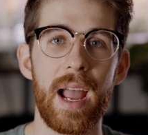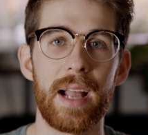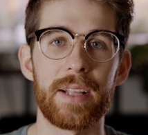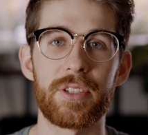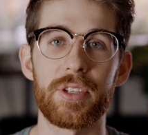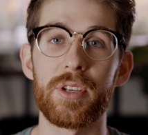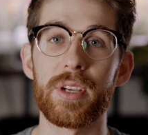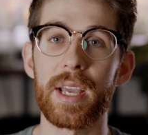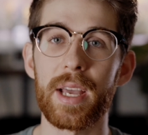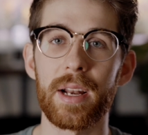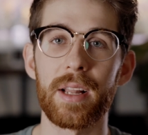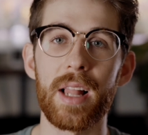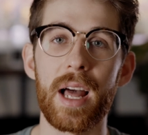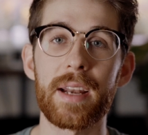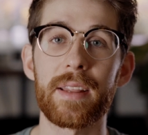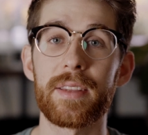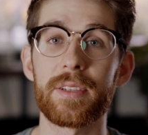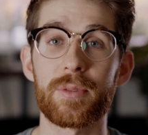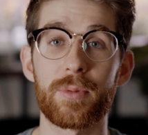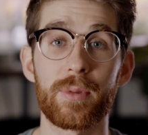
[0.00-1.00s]
And so you get a
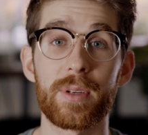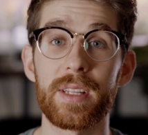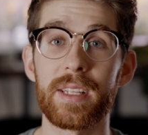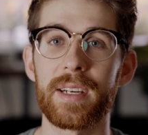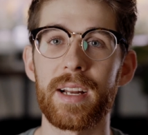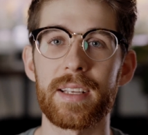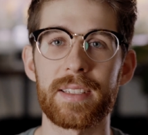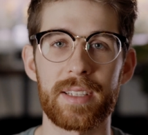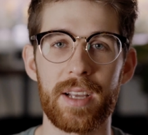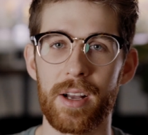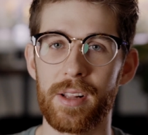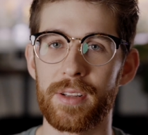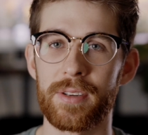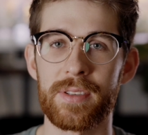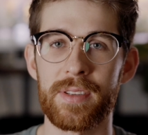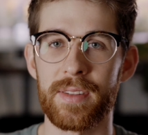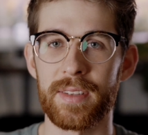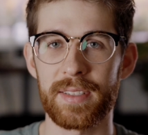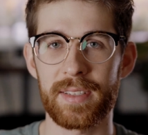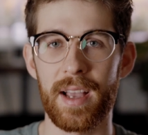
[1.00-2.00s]
lot of these really nice
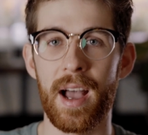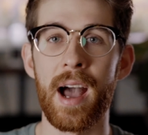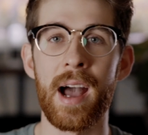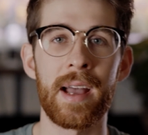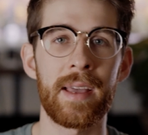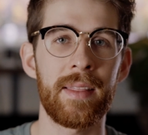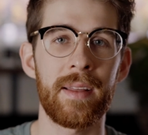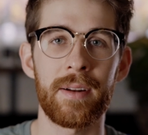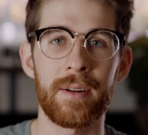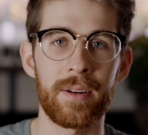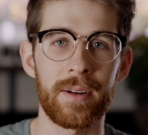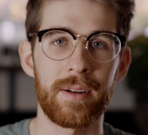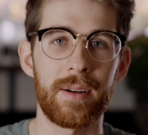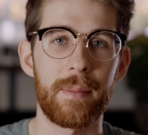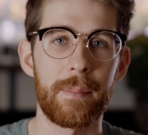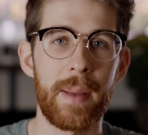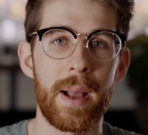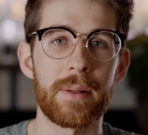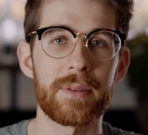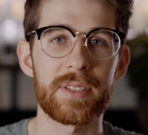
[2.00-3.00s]
colors in the sky that are
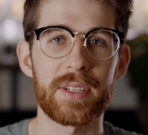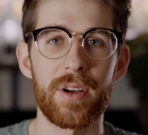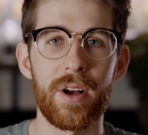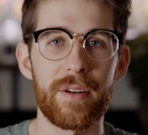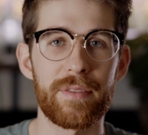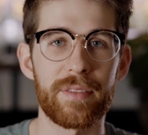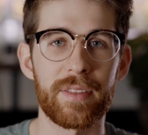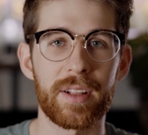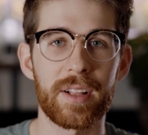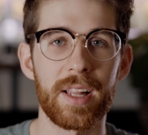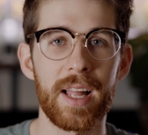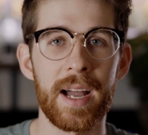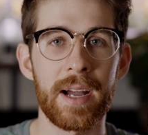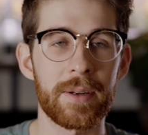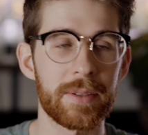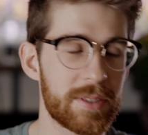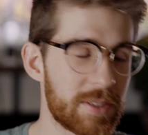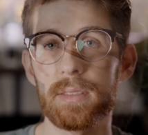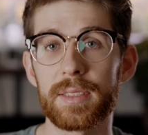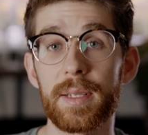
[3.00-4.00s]
bouncing off of the
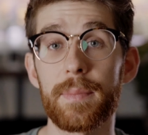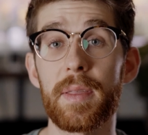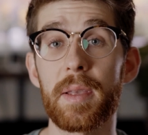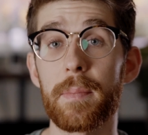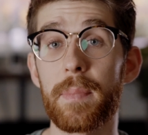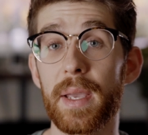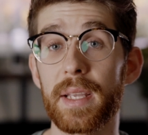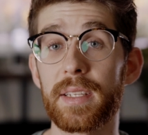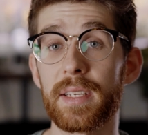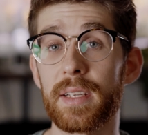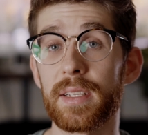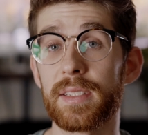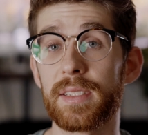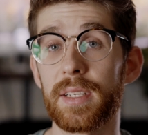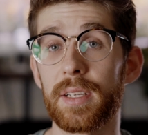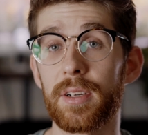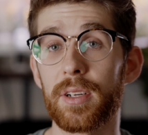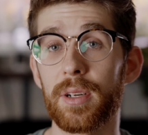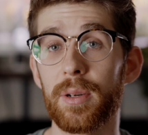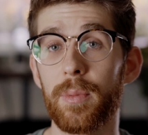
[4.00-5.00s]
clouds. Something big to
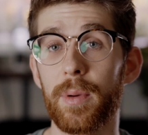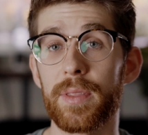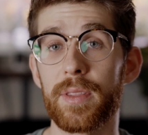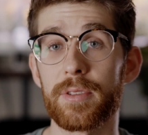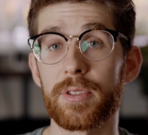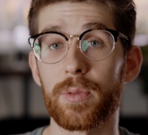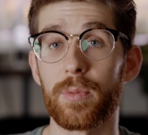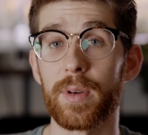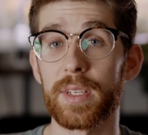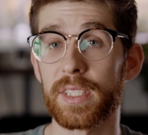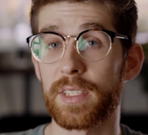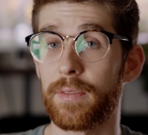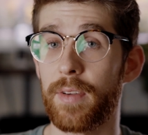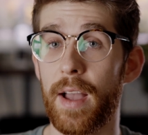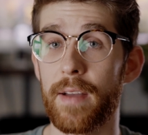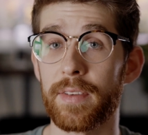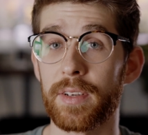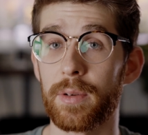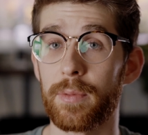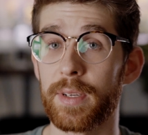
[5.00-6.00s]
consider when there's a risk of
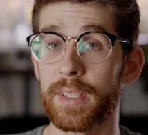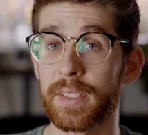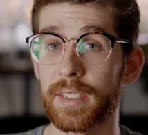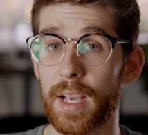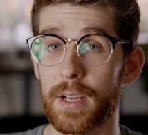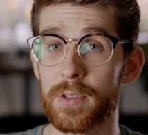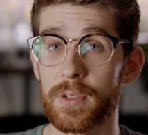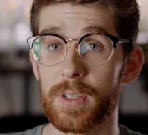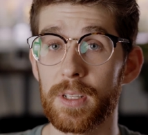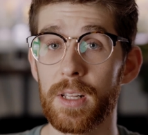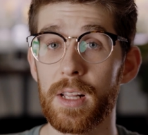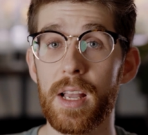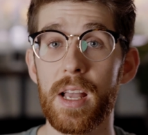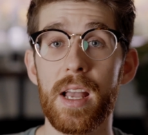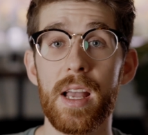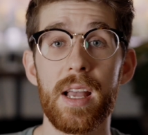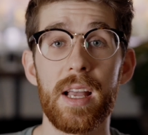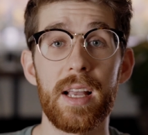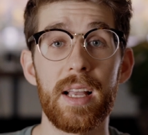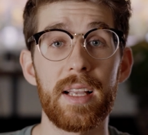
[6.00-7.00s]
having to reschedule
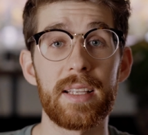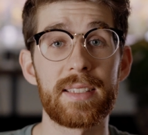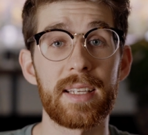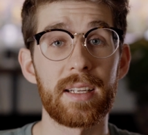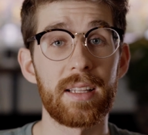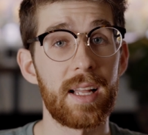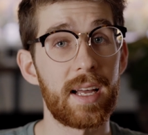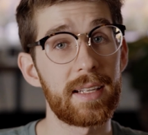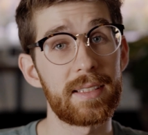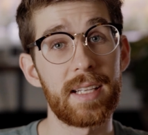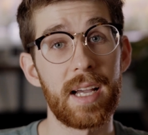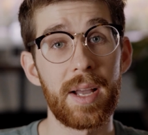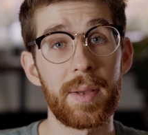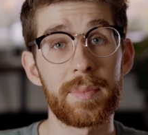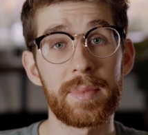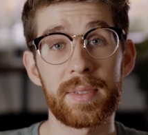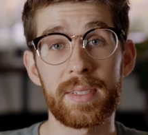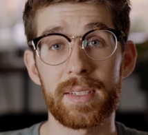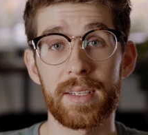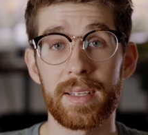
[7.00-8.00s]
is that a lot of
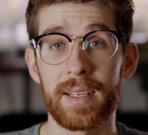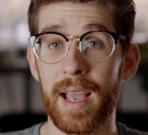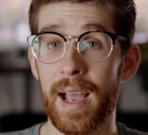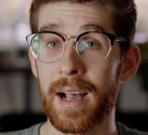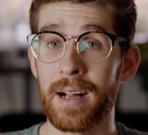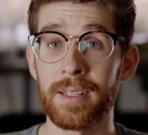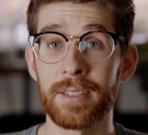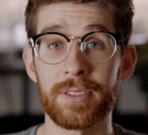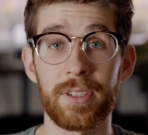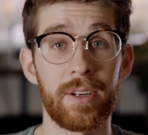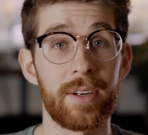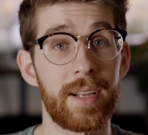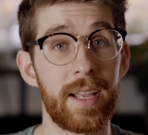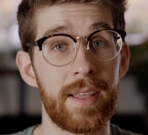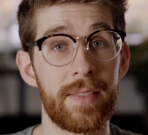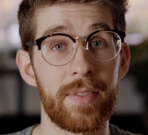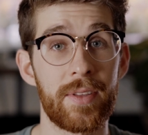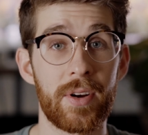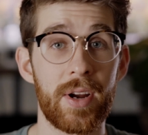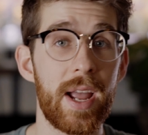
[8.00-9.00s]
times gals are
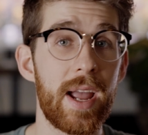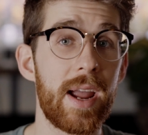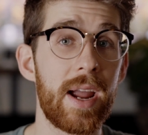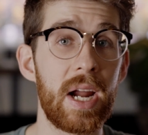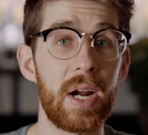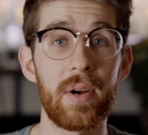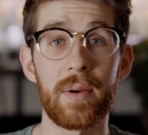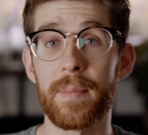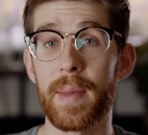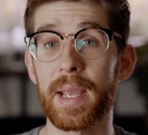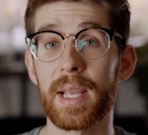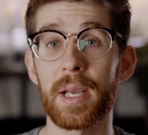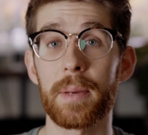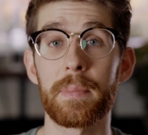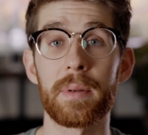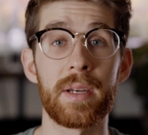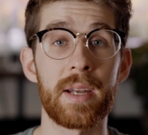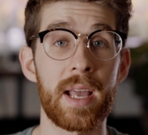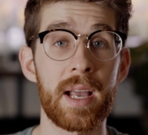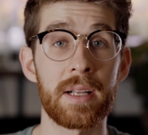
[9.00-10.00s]
getting their hair and
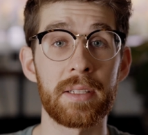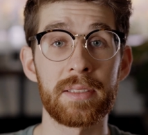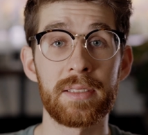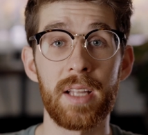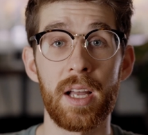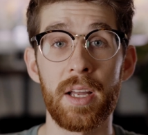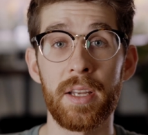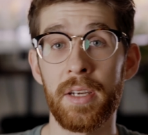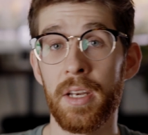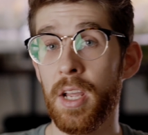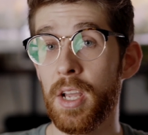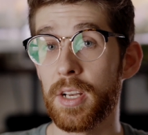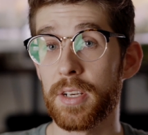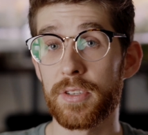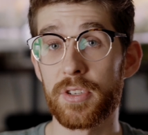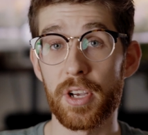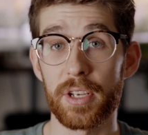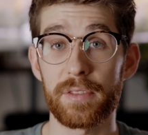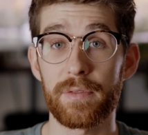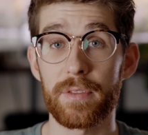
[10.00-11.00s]
makeup and nails done
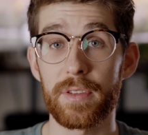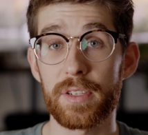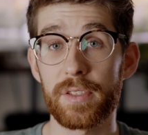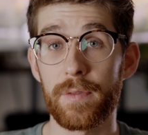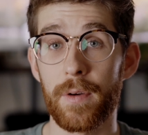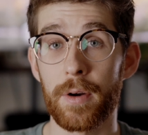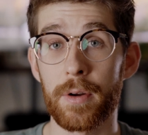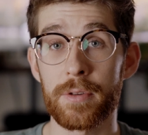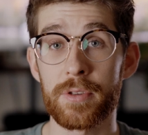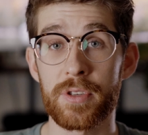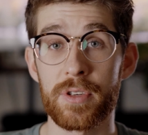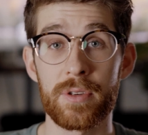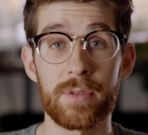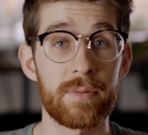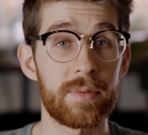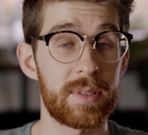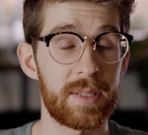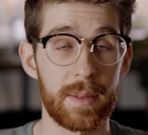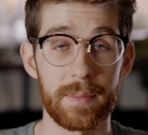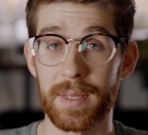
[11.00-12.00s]
just for this photo
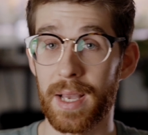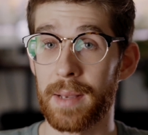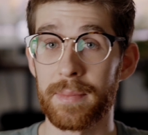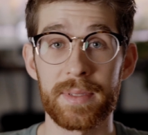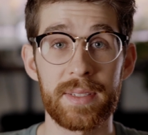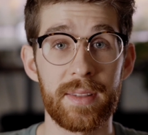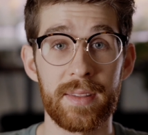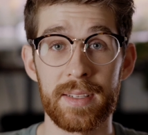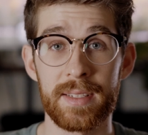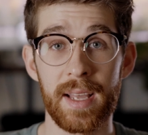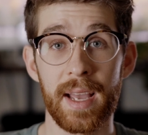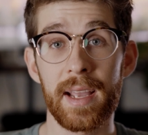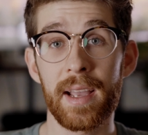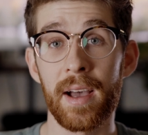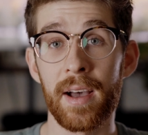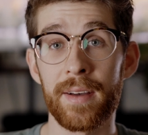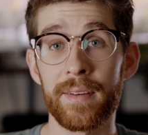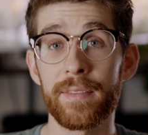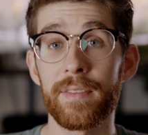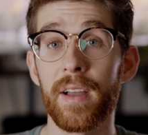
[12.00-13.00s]
shoot, sometimes the day
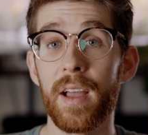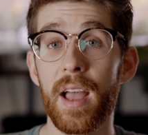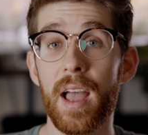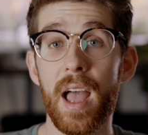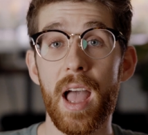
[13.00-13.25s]
of.